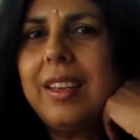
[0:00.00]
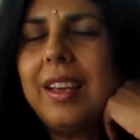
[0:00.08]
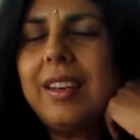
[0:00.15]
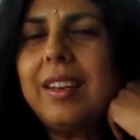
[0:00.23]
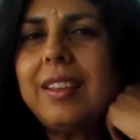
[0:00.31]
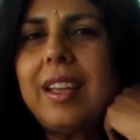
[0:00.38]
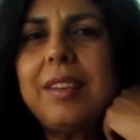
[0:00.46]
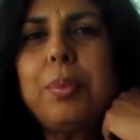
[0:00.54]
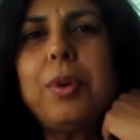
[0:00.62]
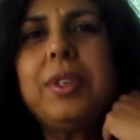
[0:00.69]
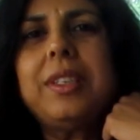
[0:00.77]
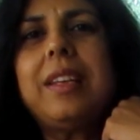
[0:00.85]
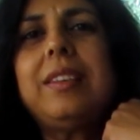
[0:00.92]
And at that
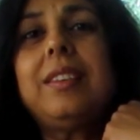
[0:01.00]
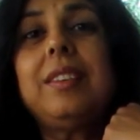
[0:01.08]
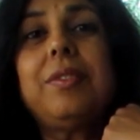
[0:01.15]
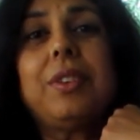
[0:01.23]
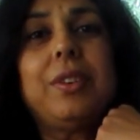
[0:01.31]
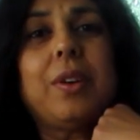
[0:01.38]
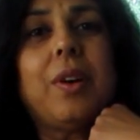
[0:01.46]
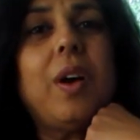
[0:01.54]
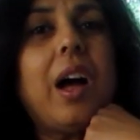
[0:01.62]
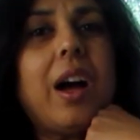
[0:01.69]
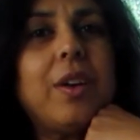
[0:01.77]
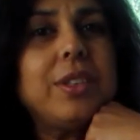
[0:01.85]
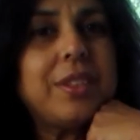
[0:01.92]
point, I didn't even know
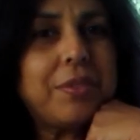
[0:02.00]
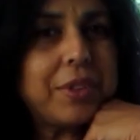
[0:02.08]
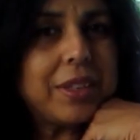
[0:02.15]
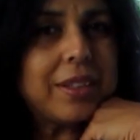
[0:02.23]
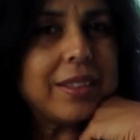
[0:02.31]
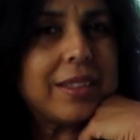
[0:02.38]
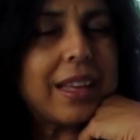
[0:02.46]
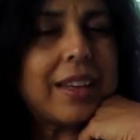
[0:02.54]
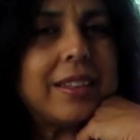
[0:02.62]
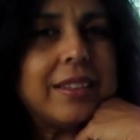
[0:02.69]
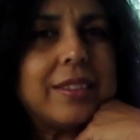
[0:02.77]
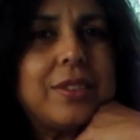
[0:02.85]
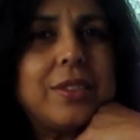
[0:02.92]
how difficult that
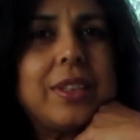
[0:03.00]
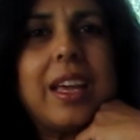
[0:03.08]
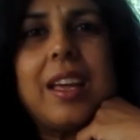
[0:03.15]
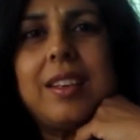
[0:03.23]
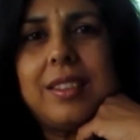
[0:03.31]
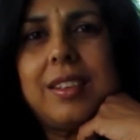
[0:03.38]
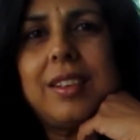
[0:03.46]
is to get